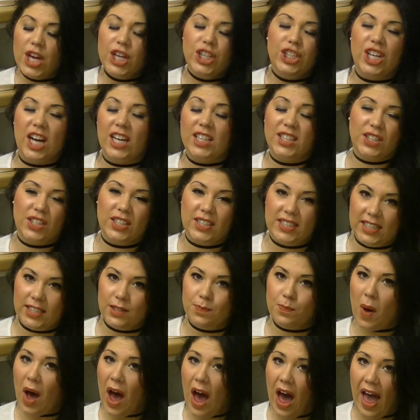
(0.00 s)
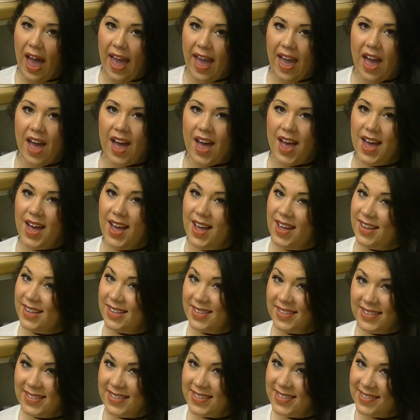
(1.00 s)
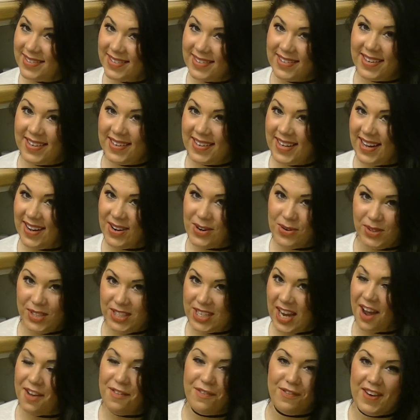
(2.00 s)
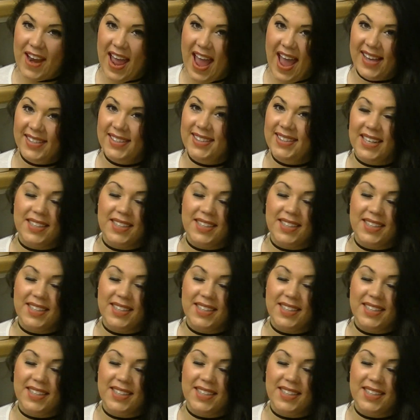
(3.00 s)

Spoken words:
Just because it's by Auto Finesse